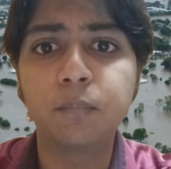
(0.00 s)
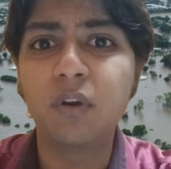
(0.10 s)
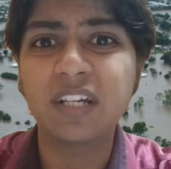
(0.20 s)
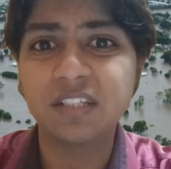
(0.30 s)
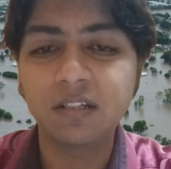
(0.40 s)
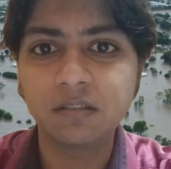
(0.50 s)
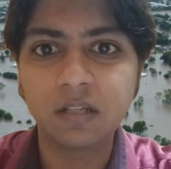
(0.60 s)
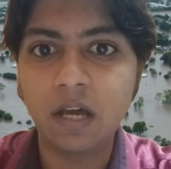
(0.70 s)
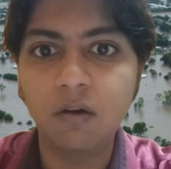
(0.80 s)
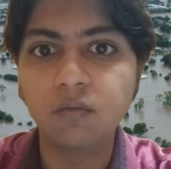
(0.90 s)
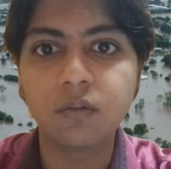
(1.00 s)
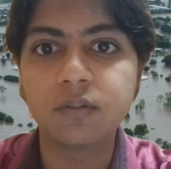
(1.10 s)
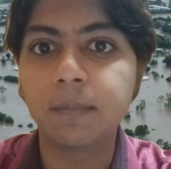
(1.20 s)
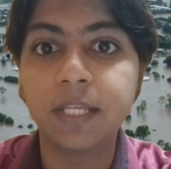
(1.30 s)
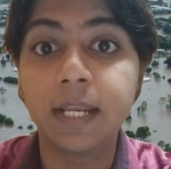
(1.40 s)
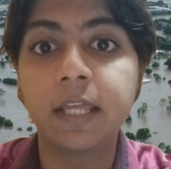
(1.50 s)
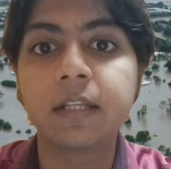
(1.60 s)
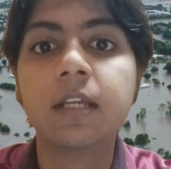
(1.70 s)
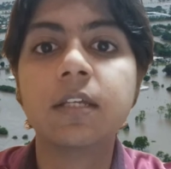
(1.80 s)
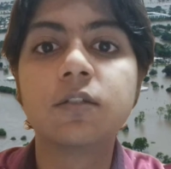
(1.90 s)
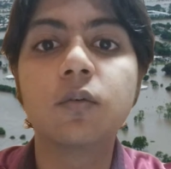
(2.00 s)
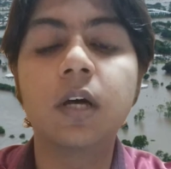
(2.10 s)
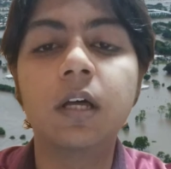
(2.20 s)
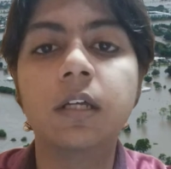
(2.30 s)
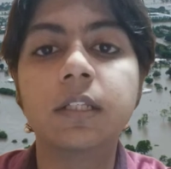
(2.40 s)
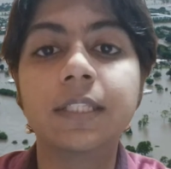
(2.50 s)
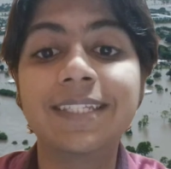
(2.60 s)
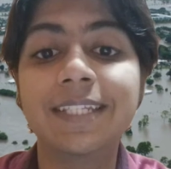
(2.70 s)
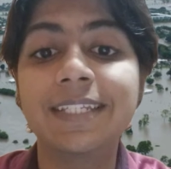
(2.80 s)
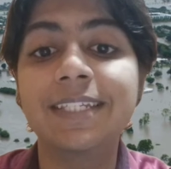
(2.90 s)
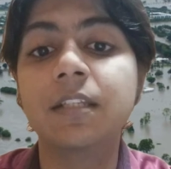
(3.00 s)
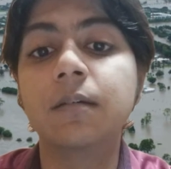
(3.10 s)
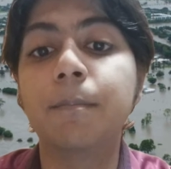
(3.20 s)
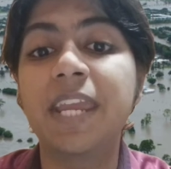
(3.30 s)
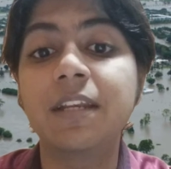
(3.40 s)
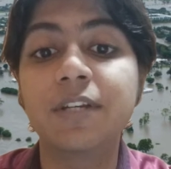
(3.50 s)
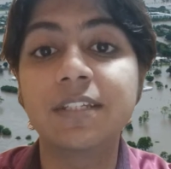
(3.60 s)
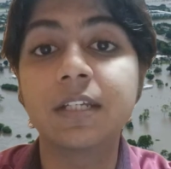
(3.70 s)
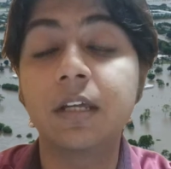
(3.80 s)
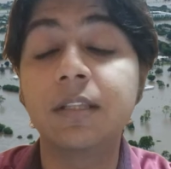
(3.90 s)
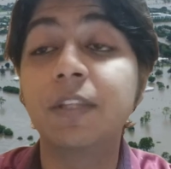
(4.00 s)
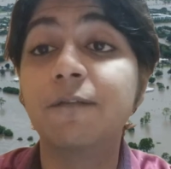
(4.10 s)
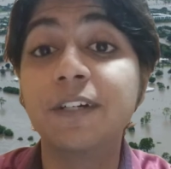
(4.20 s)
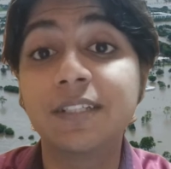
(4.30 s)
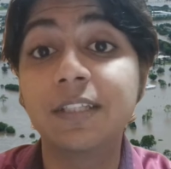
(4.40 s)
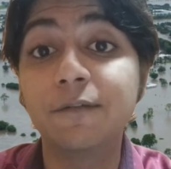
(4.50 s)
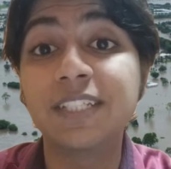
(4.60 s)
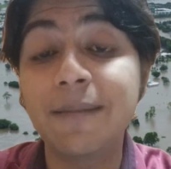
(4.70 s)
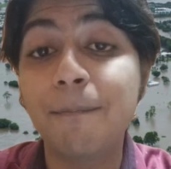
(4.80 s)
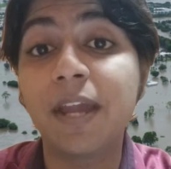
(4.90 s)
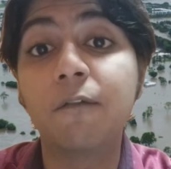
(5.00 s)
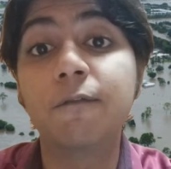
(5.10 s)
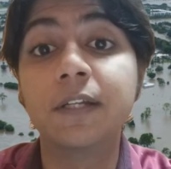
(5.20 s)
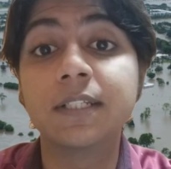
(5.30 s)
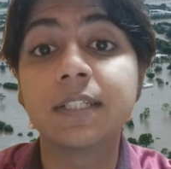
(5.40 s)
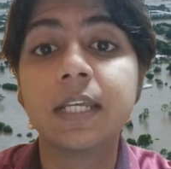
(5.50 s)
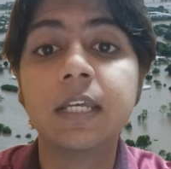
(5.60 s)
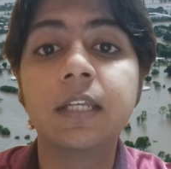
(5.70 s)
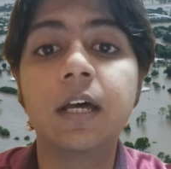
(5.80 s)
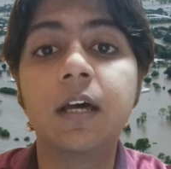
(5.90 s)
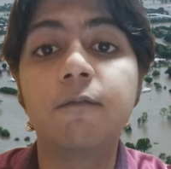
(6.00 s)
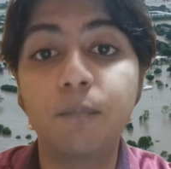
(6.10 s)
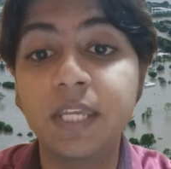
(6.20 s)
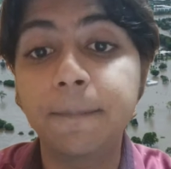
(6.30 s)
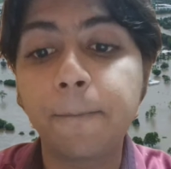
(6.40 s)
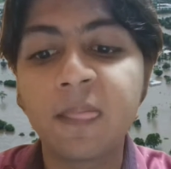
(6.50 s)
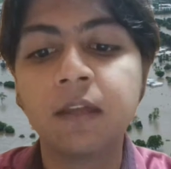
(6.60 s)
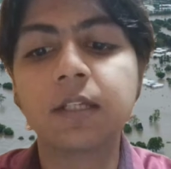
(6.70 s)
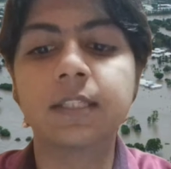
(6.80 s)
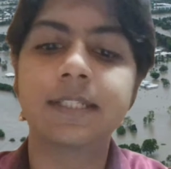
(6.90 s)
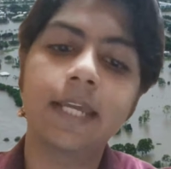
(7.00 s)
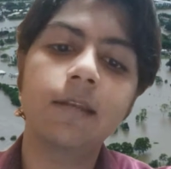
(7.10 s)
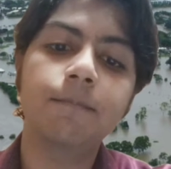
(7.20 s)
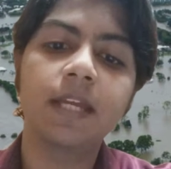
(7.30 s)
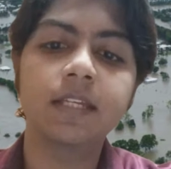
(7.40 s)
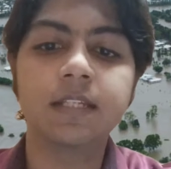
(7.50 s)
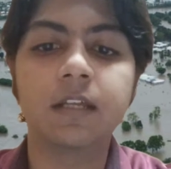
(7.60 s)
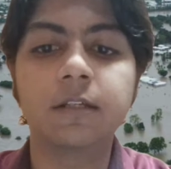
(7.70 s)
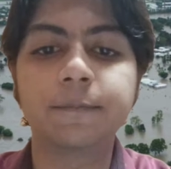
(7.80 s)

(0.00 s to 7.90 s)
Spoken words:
production house or something like that. So this is the main reason, the first impact of floods for me. The second impact is